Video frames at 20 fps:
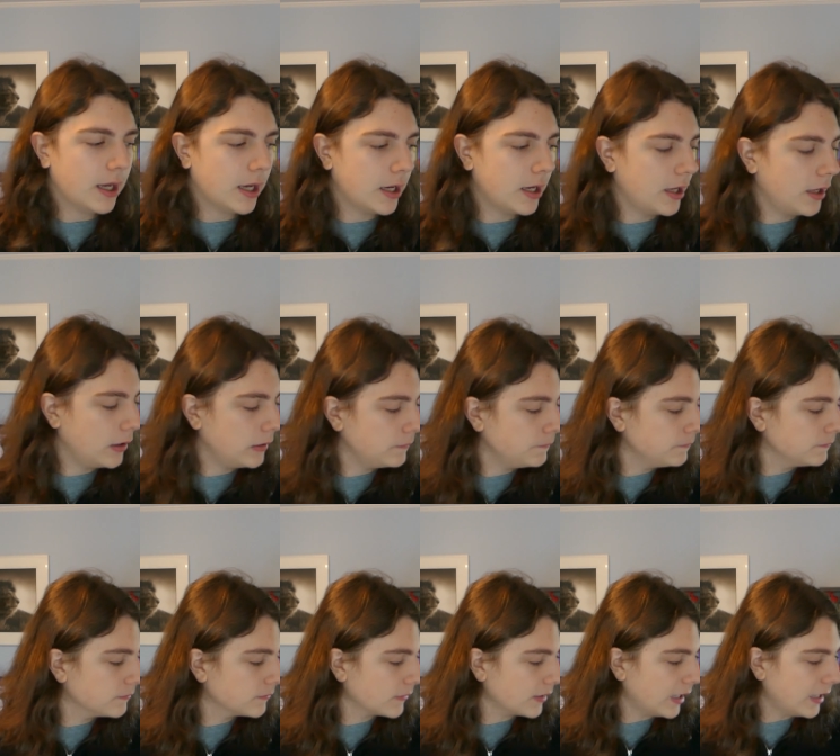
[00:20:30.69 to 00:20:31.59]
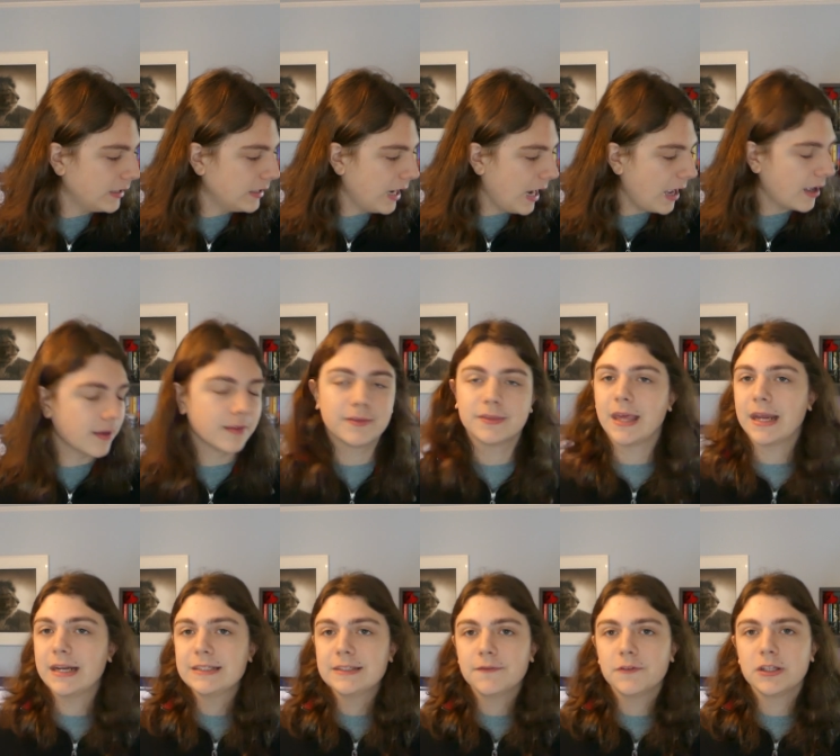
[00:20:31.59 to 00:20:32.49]
Um, and yeah,
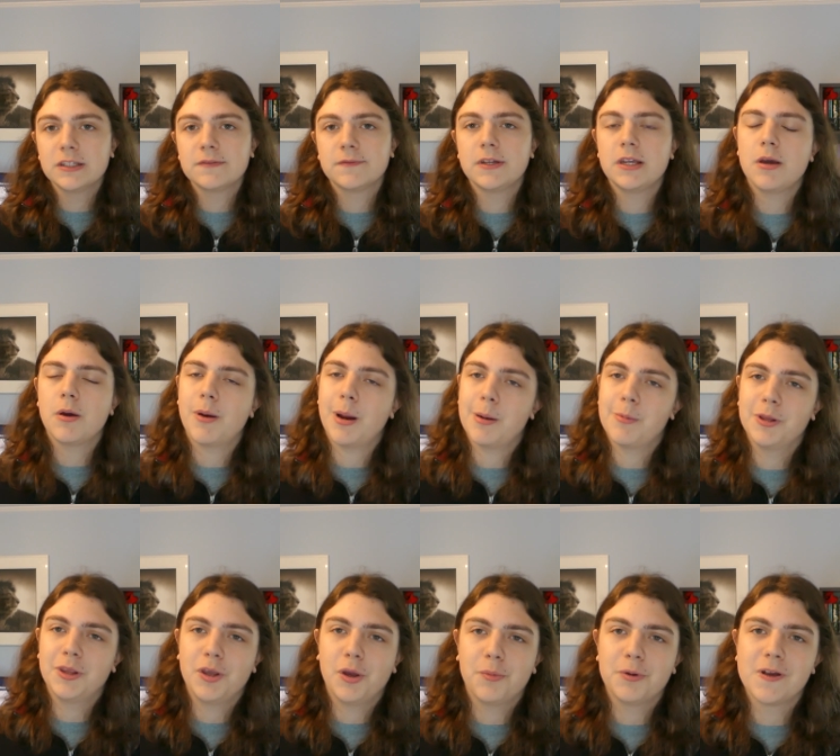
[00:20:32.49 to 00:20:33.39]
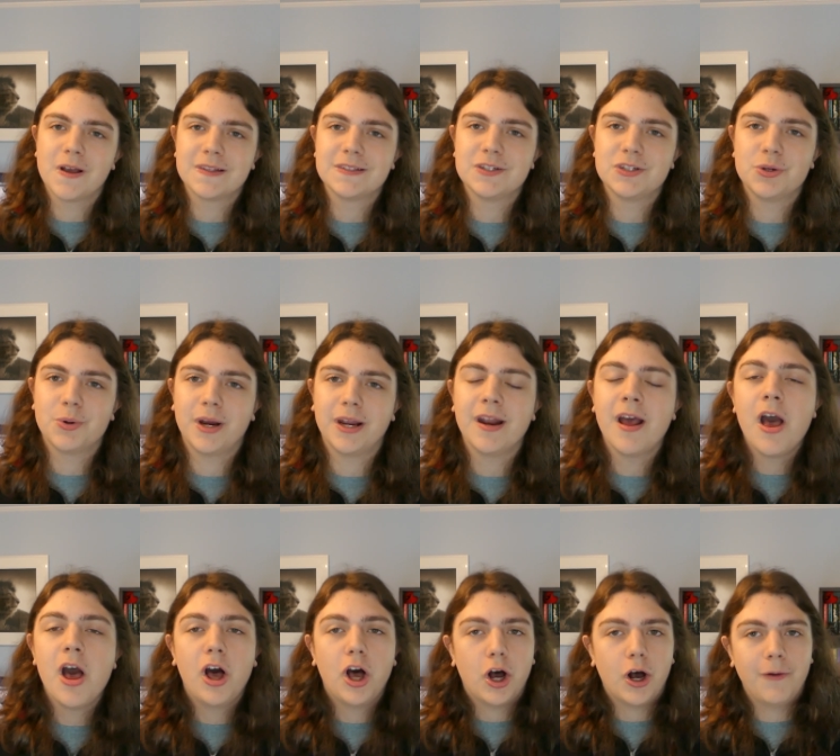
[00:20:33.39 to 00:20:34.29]
that is it for this video. I really hope you guys enjoyed.
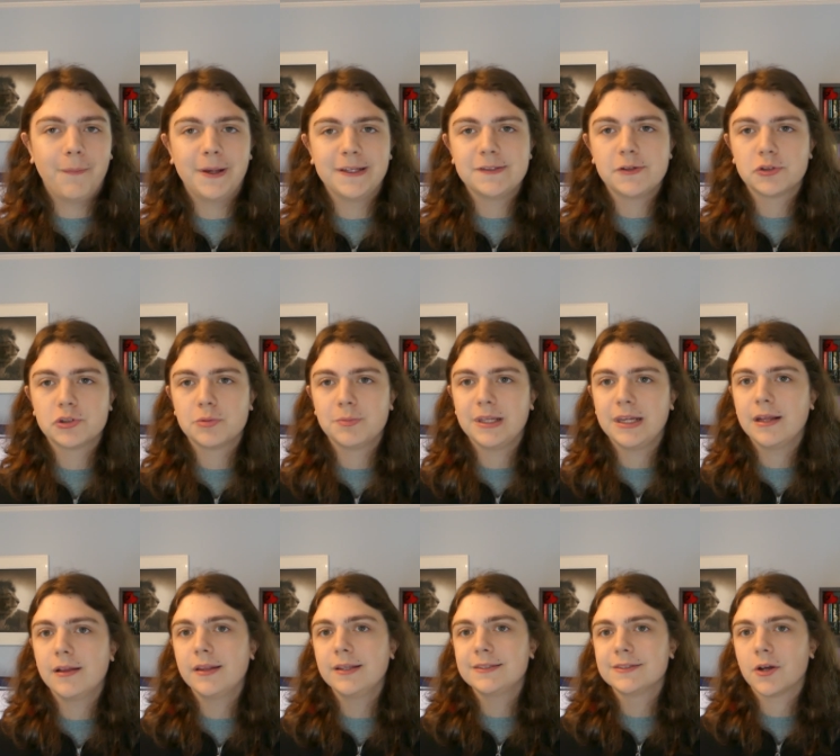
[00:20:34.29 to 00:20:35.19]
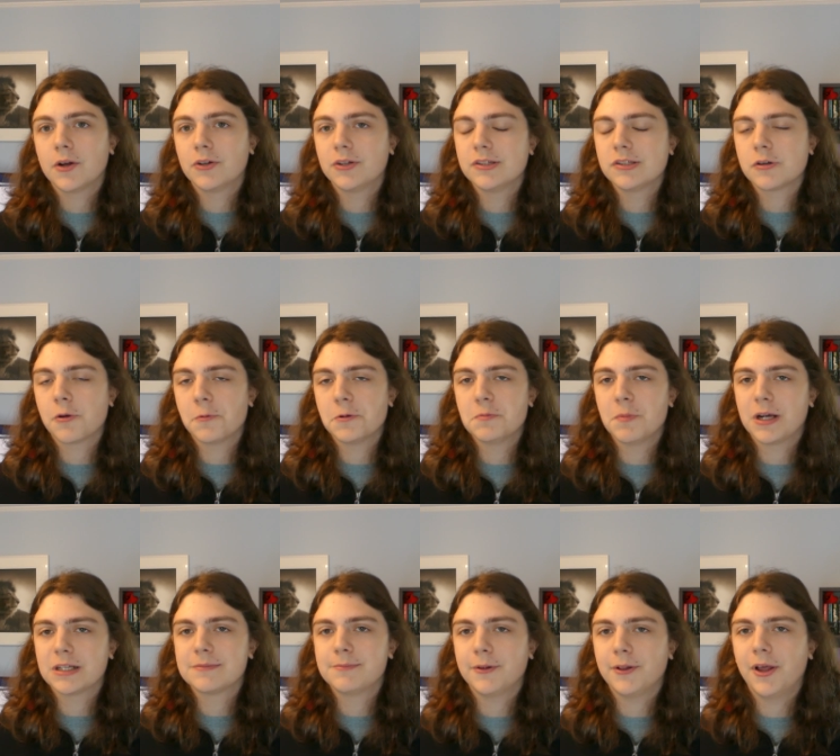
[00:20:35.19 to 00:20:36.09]
All my social media links are in the description
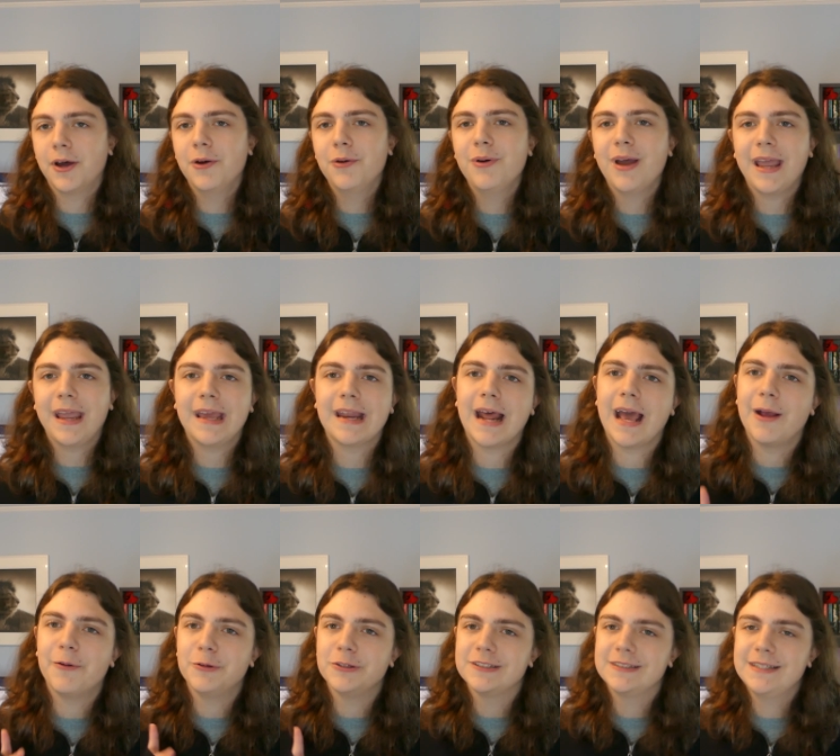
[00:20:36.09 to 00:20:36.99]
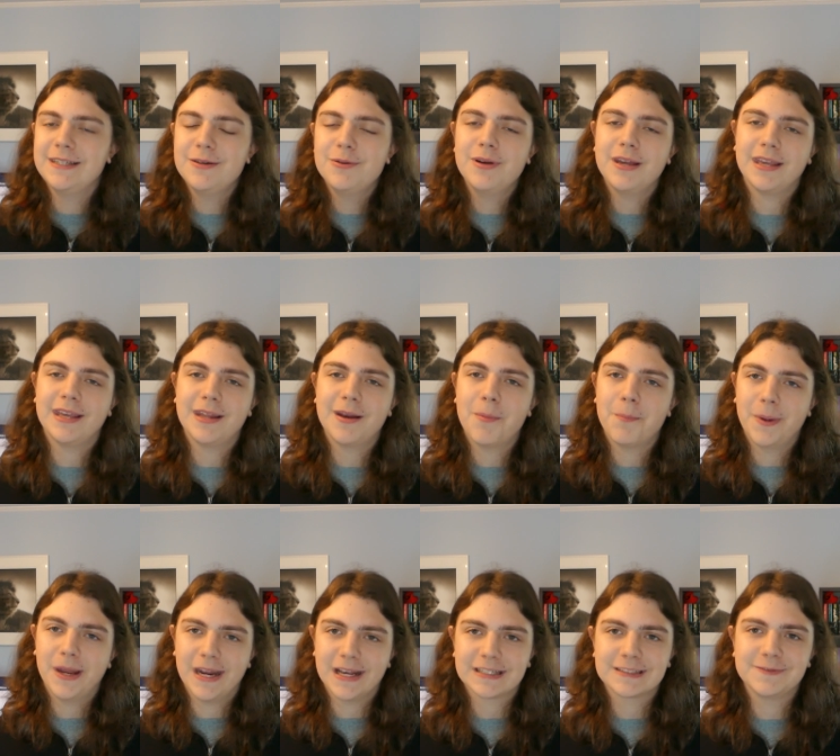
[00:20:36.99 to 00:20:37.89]
box below, and I will see you in
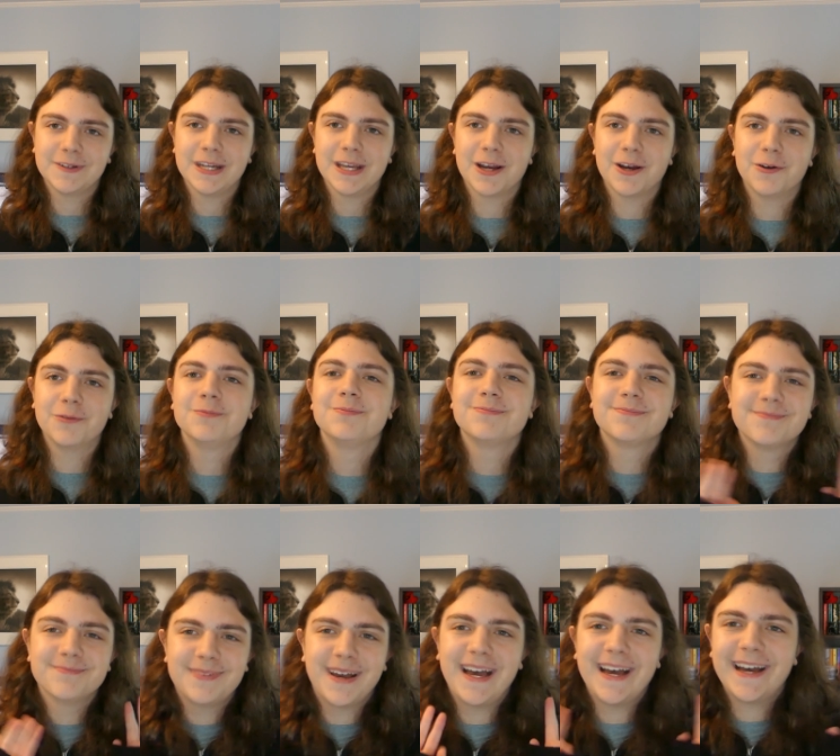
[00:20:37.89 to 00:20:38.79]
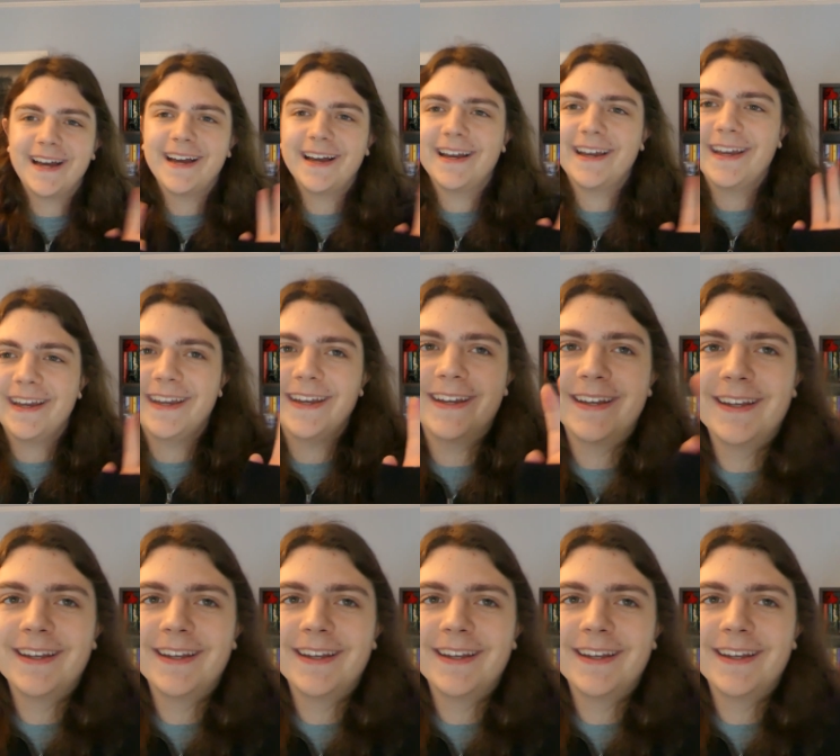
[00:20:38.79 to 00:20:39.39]
my next video. Bye!